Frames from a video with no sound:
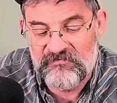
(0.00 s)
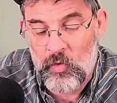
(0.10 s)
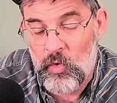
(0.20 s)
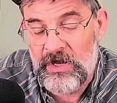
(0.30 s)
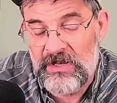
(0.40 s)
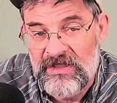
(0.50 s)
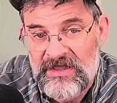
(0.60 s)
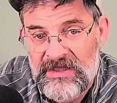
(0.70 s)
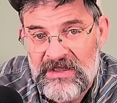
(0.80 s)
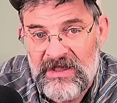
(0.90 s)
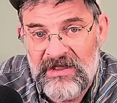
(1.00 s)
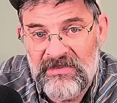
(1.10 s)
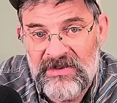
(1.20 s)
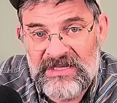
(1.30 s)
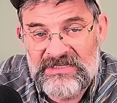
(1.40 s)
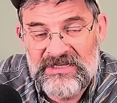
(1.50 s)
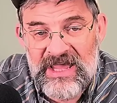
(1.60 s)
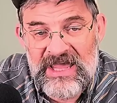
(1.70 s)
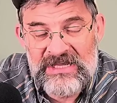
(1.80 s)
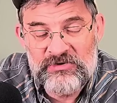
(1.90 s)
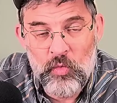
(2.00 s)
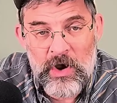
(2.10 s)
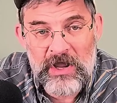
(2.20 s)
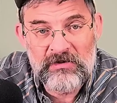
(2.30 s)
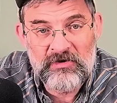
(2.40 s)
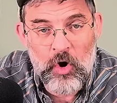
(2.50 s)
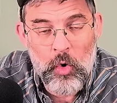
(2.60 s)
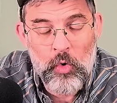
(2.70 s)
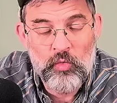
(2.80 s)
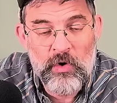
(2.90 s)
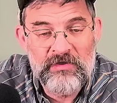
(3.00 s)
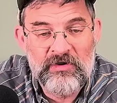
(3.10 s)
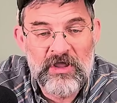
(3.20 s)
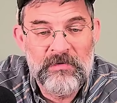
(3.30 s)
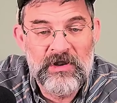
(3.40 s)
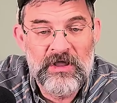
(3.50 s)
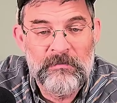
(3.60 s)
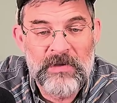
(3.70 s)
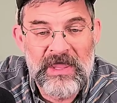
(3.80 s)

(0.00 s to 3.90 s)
avoid the next day's wet, cold weather coming up.